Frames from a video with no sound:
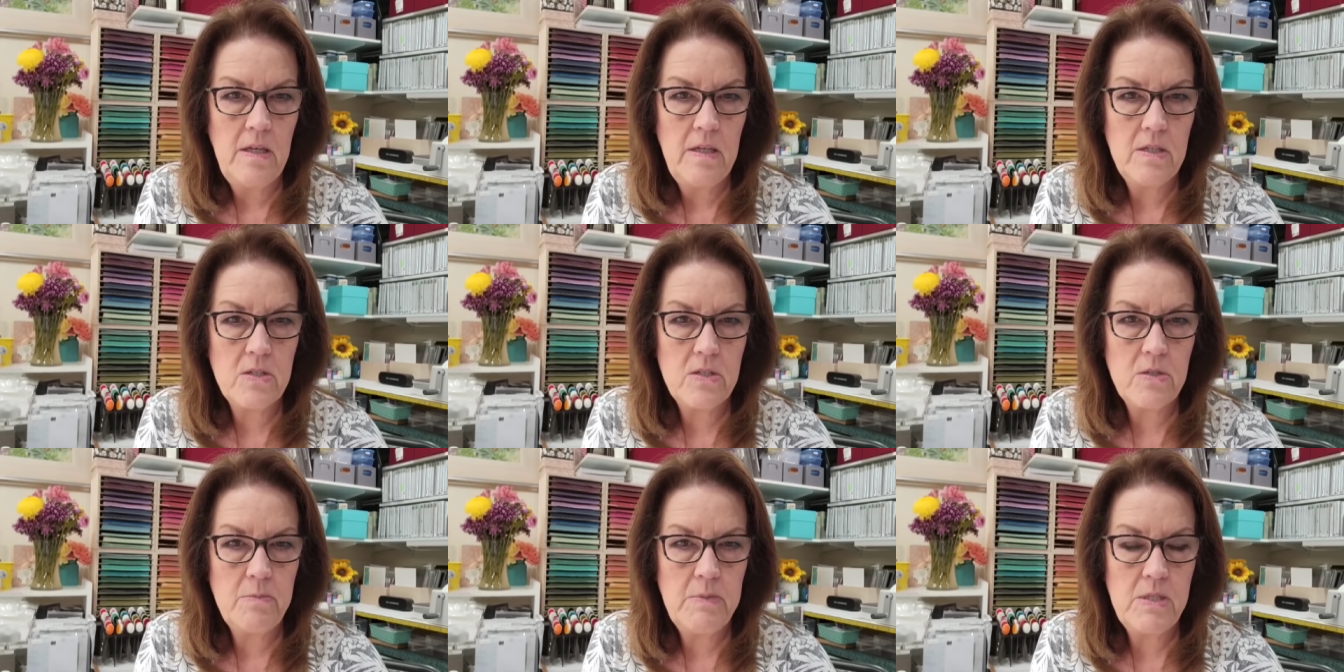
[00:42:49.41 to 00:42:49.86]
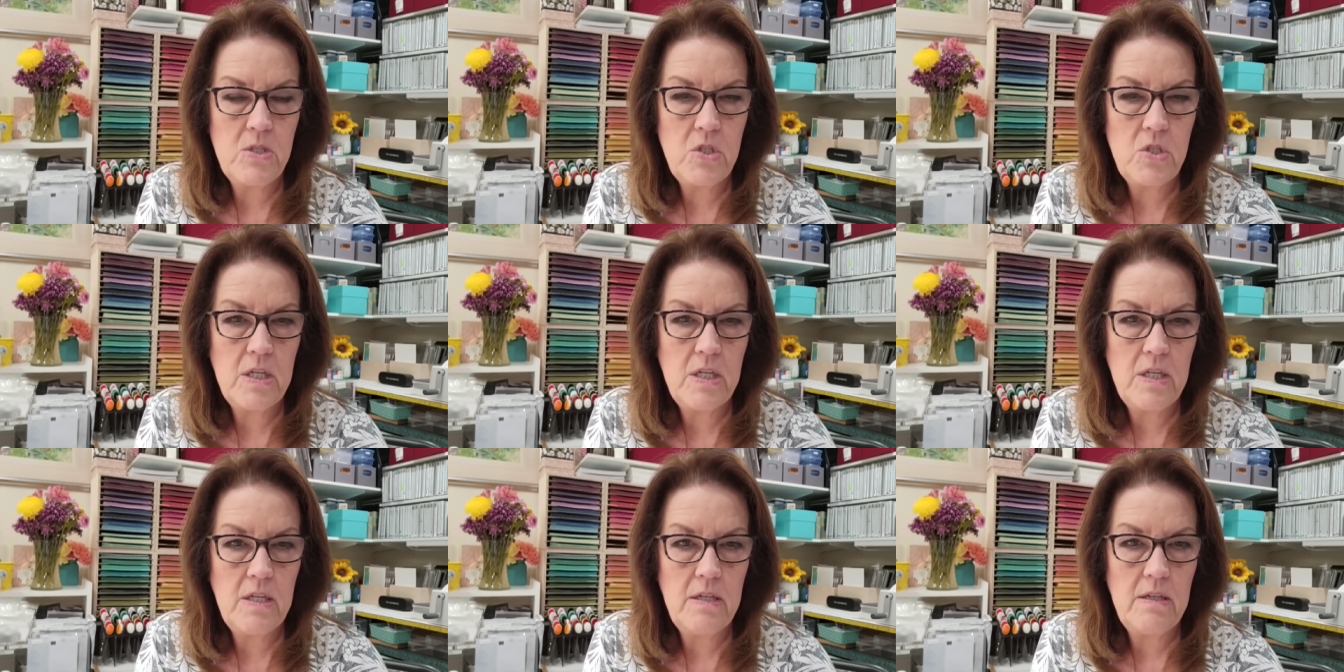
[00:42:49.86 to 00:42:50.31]
Special
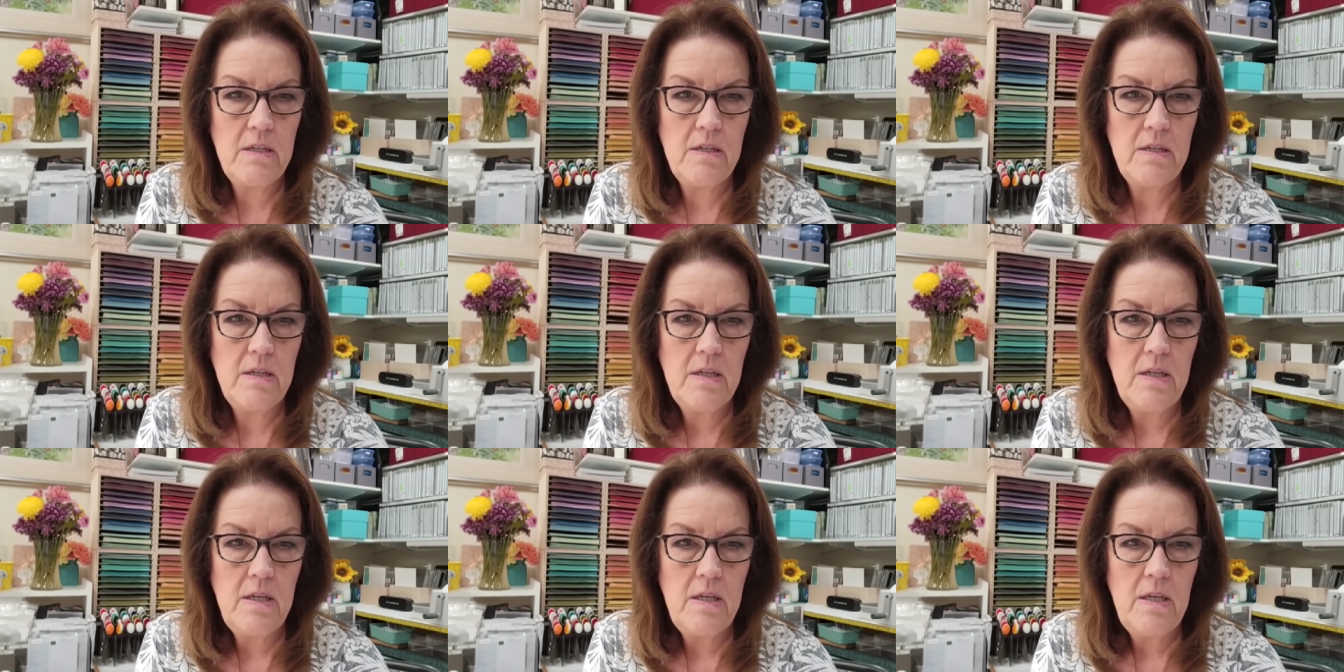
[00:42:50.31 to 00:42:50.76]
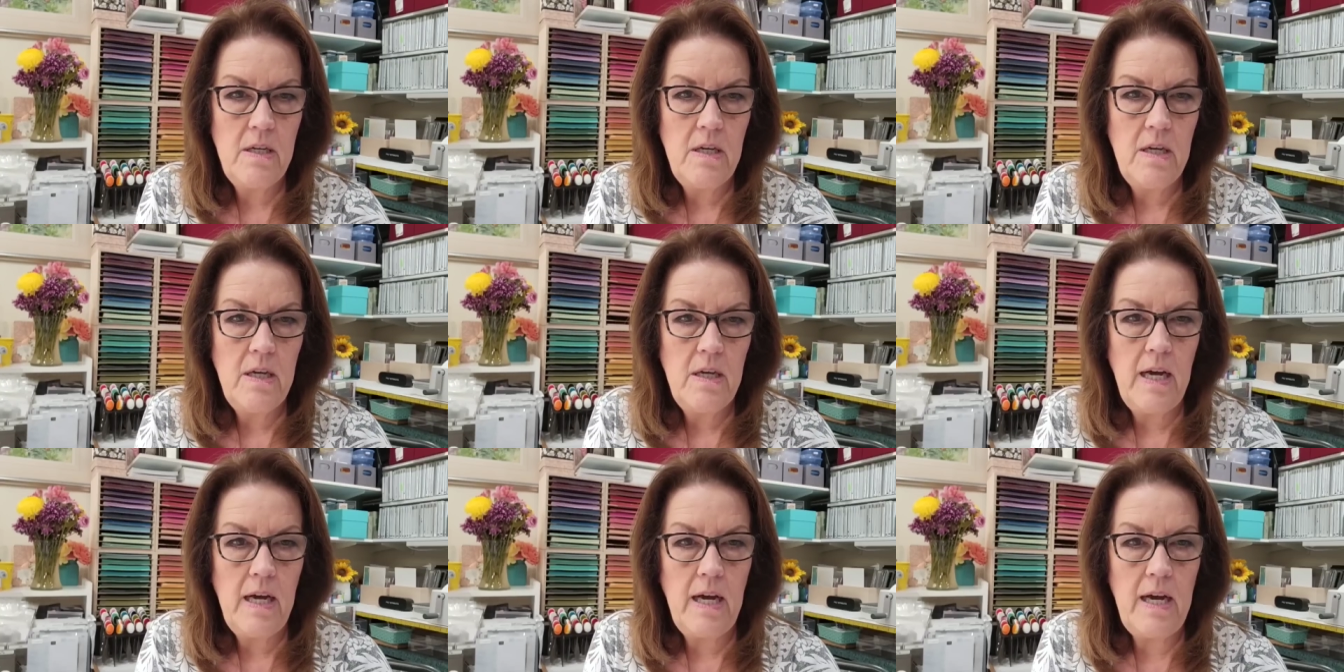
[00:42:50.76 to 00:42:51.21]
machine.
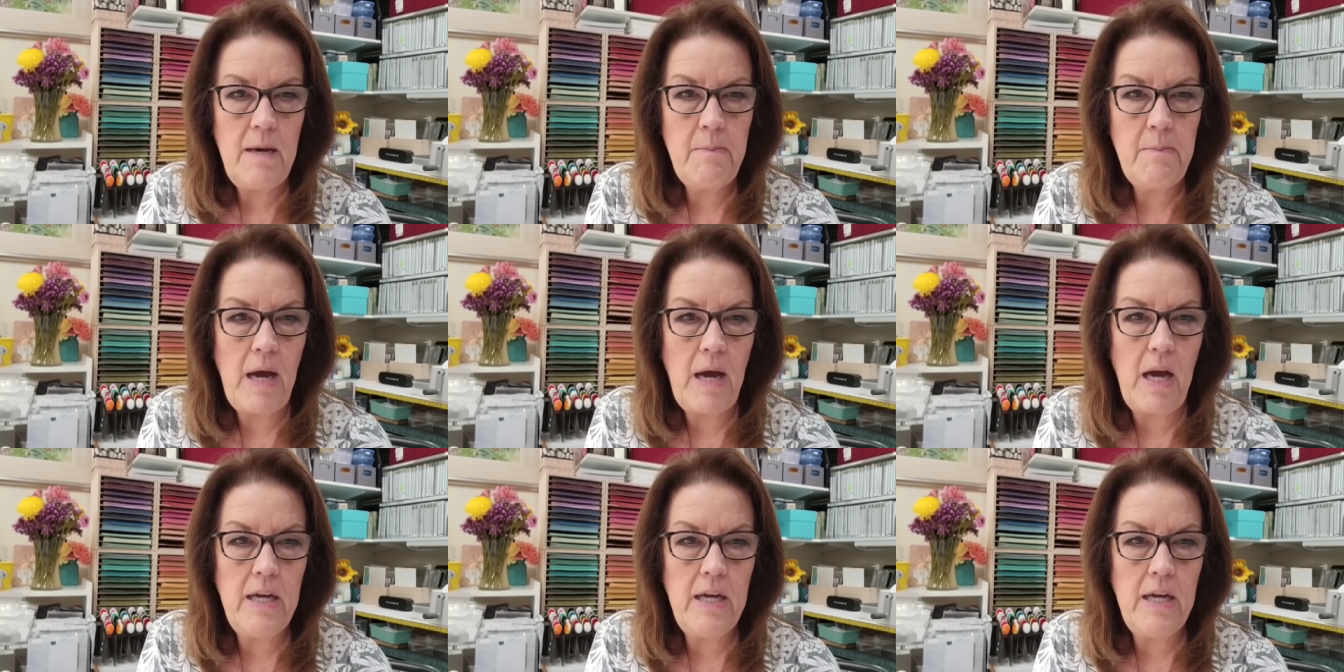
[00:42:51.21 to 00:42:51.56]
Um,